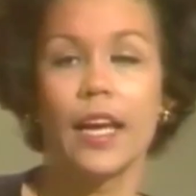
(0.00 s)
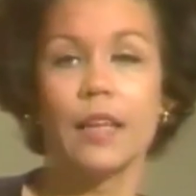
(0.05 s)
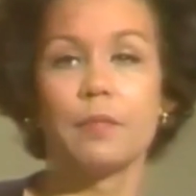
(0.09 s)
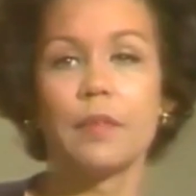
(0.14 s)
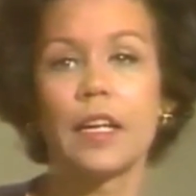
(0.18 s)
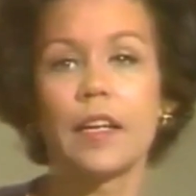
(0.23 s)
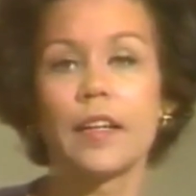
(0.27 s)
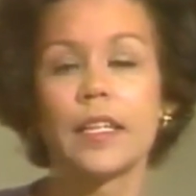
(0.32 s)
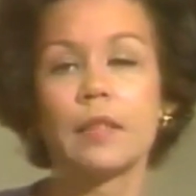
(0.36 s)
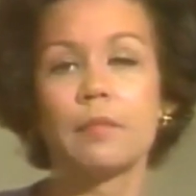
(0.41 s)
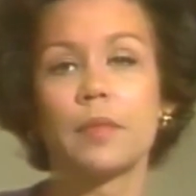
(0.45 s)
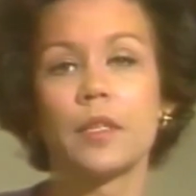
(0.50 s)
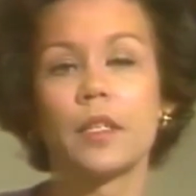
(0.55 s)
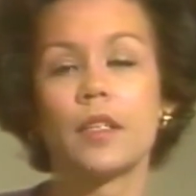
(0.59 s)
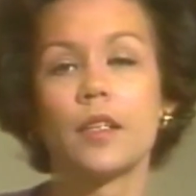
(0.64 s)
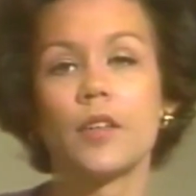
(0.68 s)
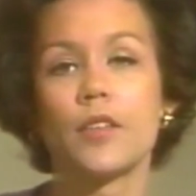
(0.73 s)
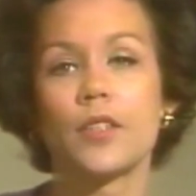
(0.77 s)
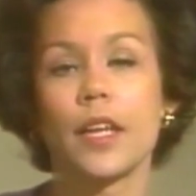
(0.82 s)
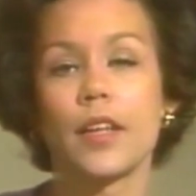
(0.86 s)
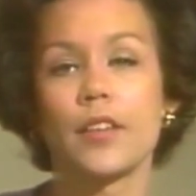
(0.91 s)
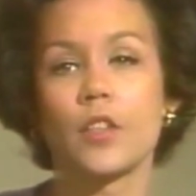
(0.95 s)
And Marion
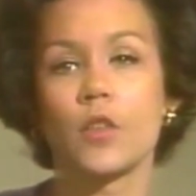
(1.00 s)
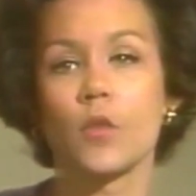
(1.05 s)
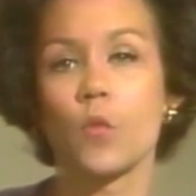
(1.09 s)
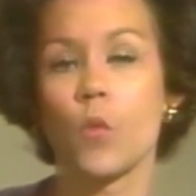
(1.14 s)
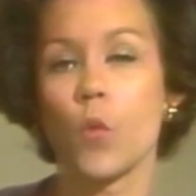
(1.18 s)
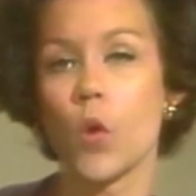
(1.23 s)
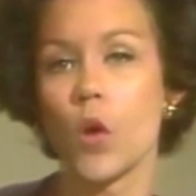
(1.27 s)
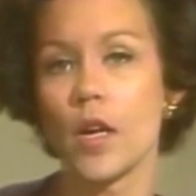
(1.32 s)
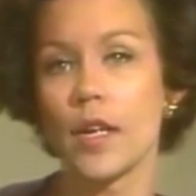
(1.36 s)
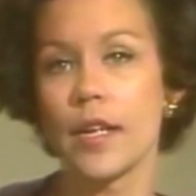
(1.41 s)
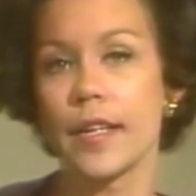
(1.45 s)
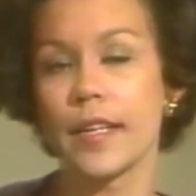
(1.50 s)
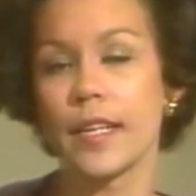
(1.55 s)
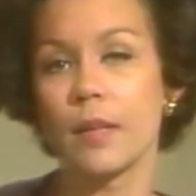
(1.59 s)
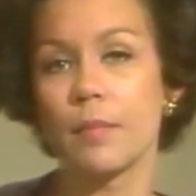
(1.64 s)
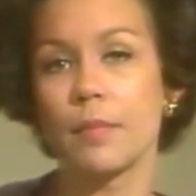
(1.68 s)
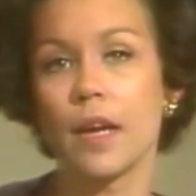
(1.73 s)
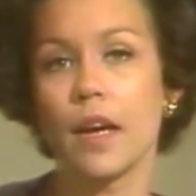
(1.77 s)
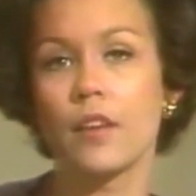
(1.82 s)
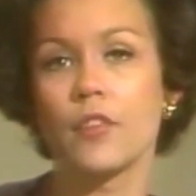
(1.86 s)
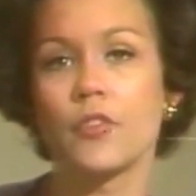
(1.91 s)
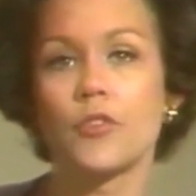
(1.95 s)
Burrows has a warning
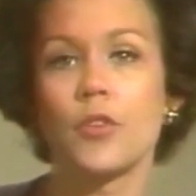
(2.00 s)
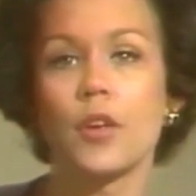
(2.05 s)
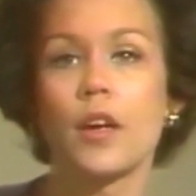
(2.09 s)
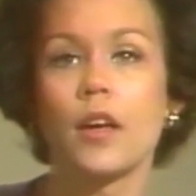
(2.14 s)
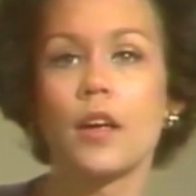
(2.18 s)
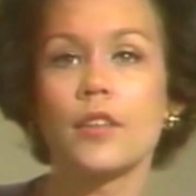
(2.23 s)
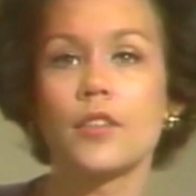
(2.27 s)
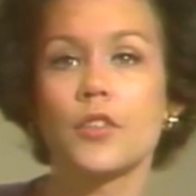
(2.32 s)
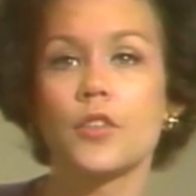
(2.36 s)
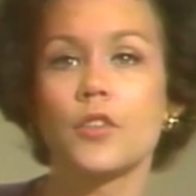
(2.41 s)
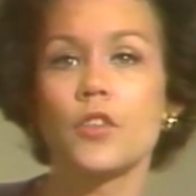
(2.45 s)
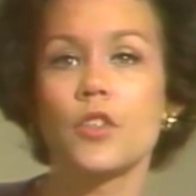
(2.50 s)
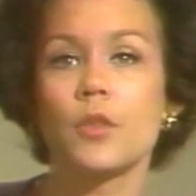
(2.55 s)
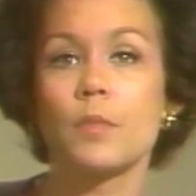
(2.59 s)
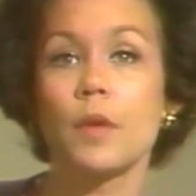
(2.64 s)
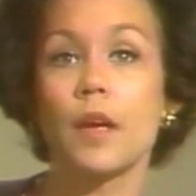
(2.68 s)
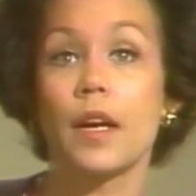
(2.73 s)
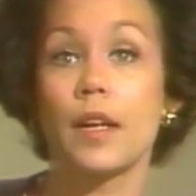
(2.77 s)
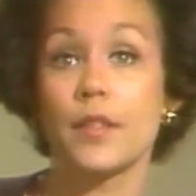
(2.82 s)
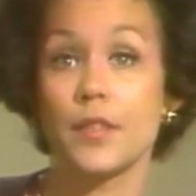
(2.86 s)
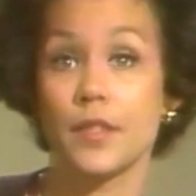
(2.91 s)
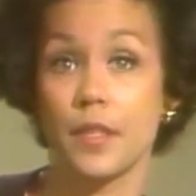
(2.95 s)
about drugs used
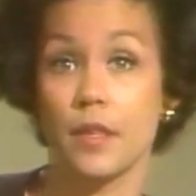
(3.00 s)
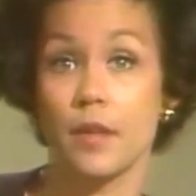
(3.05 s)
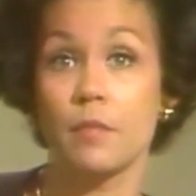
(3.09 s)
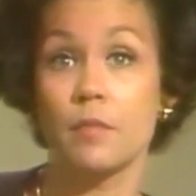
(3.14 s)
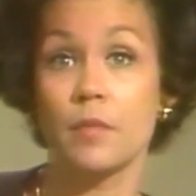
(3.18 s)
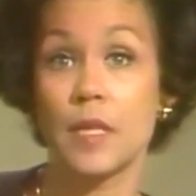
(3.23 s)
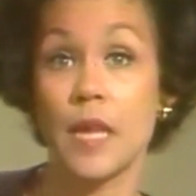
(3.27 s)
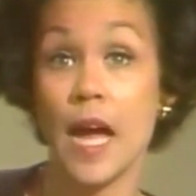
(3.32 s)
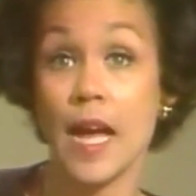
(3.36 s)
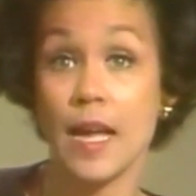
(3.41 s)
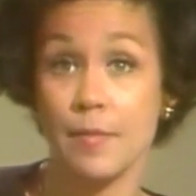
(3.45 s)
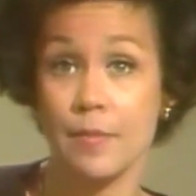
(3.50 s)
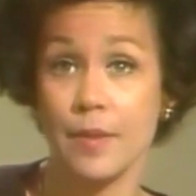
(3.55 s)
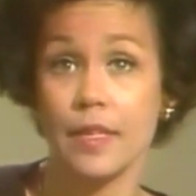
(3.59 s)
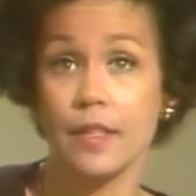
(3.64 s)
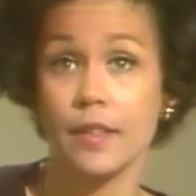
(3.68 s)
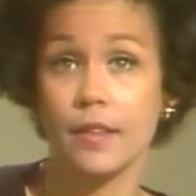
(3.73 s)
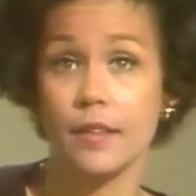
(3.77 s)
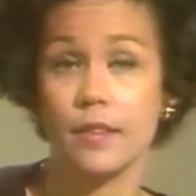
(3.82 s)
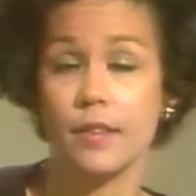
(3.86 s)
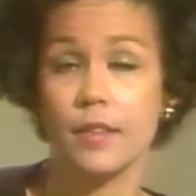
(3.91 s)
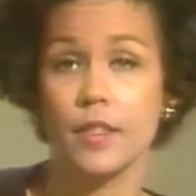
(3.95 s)
by some
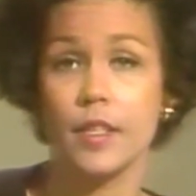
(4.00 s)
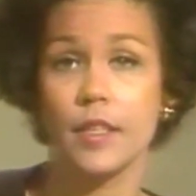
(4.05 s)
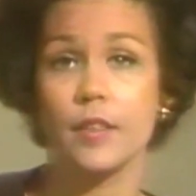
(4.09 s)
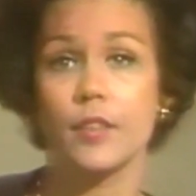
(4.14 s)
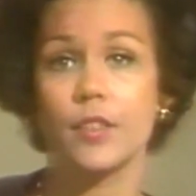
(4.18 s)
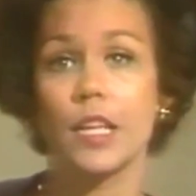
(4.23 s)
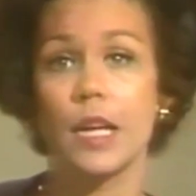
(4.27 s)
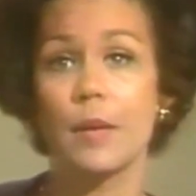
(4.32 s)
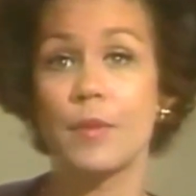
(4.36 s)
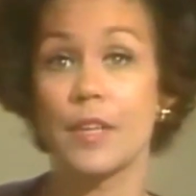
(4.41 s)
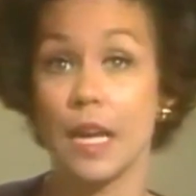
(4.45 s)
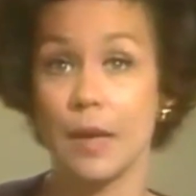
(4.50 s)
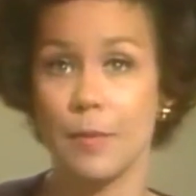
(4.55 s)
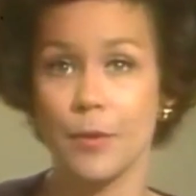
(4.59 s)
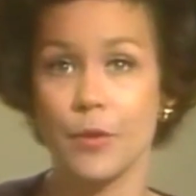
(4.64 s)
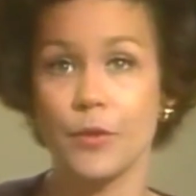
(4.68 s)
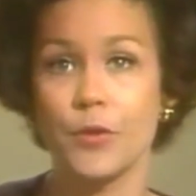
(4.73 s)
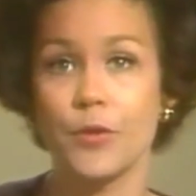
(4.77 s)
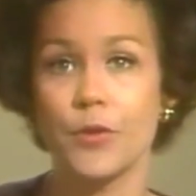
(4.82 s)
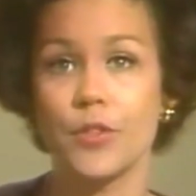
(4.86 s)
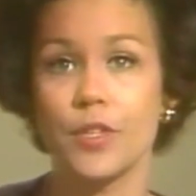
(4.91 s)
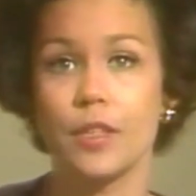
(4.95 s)
diabetics. Details coming up
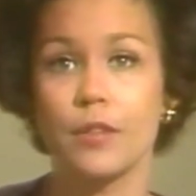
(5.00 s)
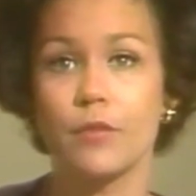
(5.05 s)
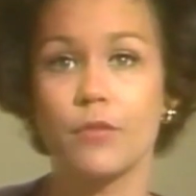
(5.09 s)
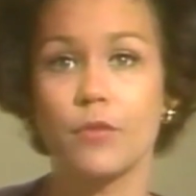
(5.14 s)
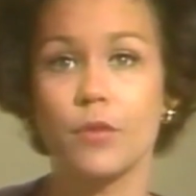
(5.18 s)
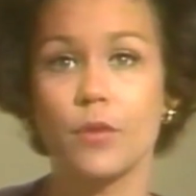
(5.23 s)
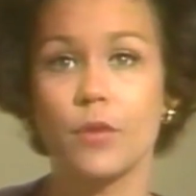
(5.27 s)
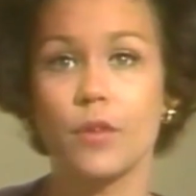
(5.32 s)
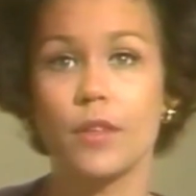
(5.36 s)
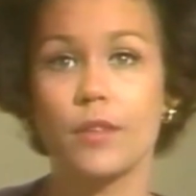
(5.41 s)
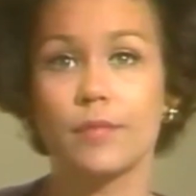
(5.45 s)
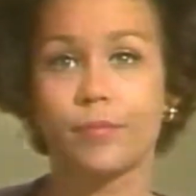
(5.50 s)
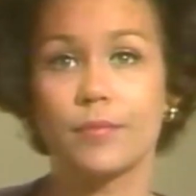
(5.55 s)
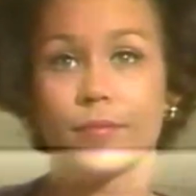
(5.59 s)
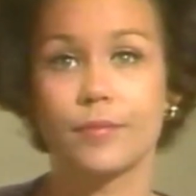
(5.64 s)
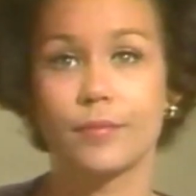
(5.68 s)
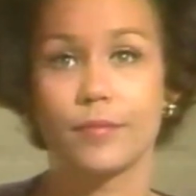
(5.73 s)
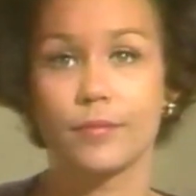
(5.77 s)
on NewsCenter 4.